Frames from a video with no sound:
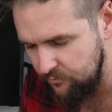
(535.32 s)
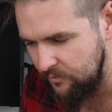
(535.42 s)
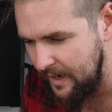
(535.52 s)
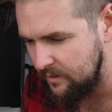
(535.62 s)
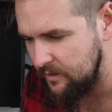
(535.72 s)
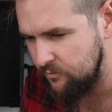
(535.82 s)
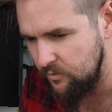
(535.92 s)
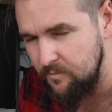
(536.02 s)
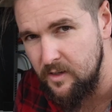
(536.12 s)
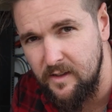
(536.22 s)
rattling and
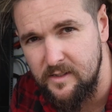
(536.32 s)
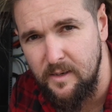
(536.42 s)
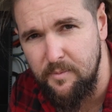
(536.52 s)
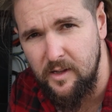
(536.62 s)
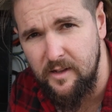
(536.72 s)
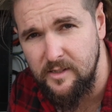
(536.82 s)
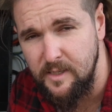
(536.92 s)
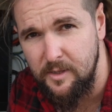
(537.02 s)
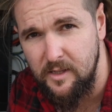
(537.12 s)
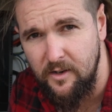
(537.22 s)
rumbling that's
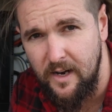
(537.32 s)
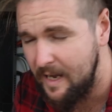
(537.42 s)
typically going to